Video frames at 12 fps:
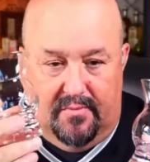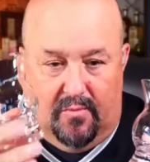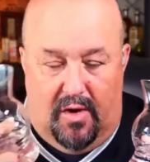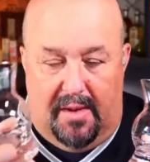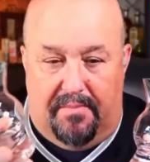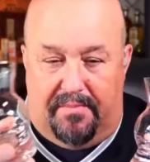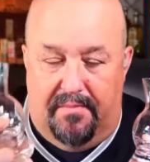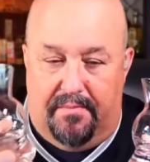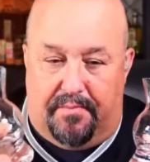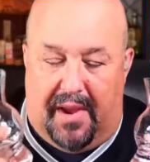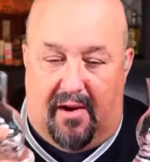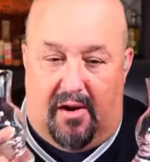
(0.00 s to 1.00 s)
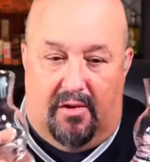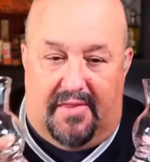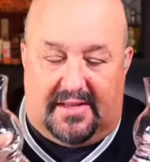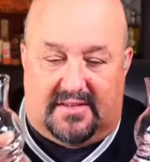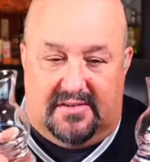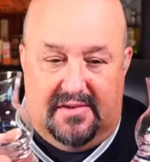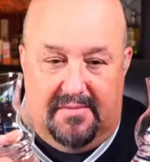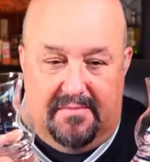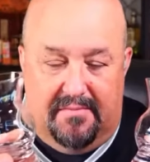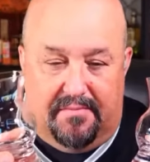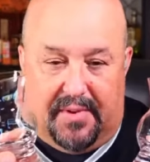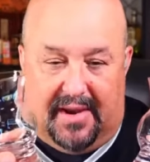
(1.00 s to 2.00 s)
one barrel that's
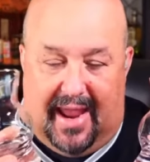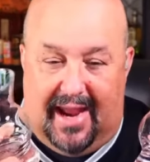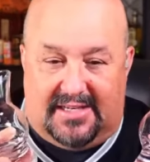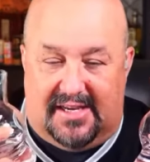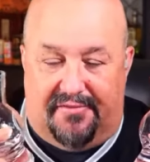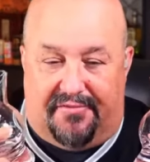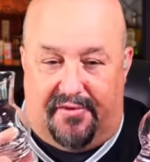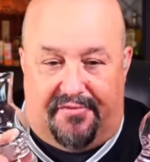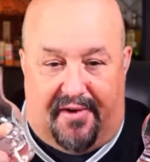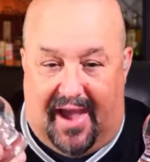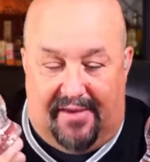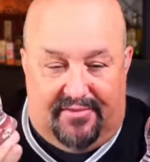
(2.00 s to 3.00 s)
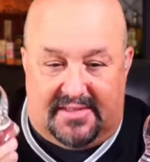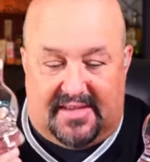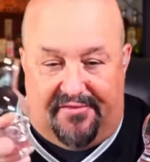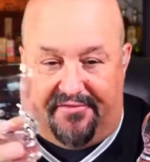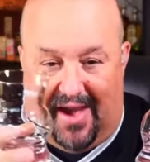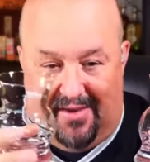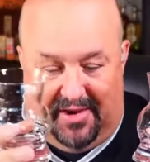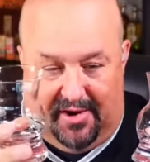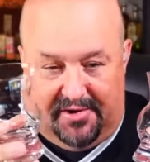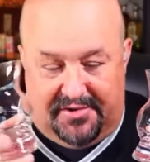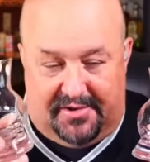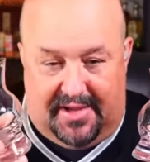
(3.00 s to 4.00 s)
been aging for five
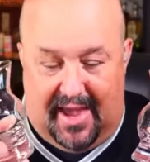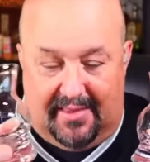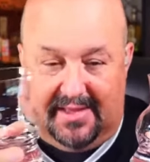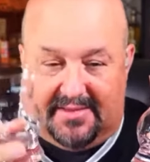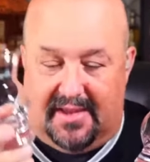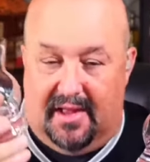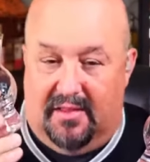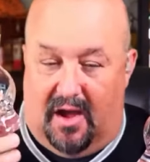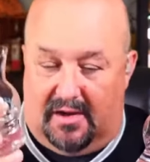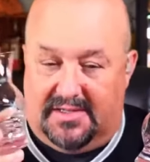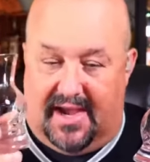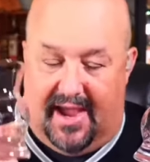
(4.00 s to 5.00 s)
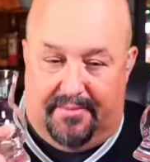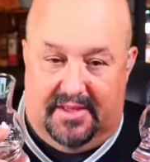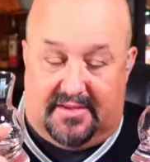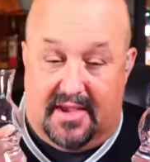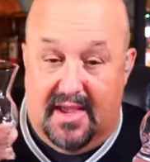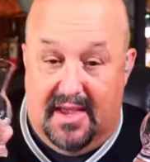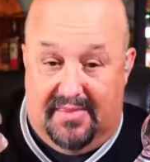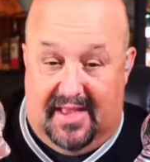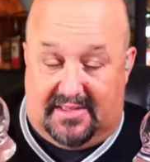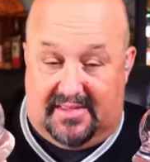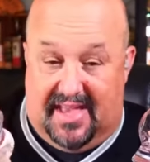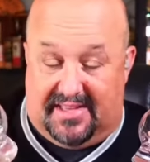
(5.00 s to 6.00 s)
years, okay?
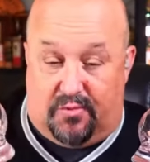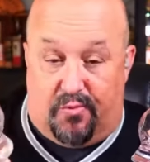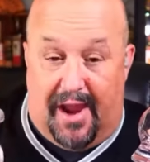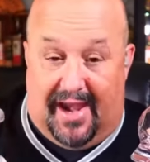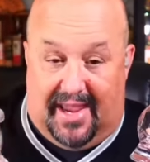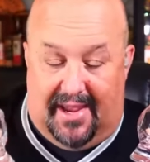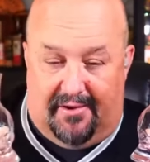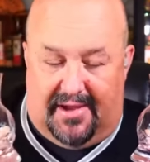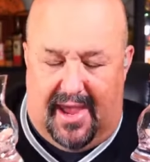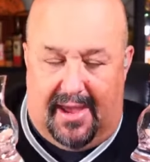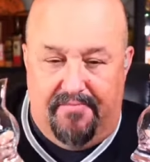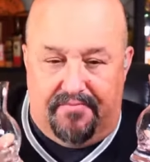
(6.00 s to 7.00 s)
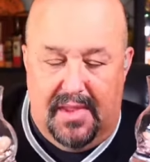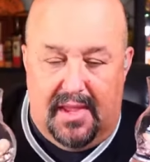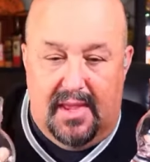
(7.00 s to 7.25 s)
That's ready, okay?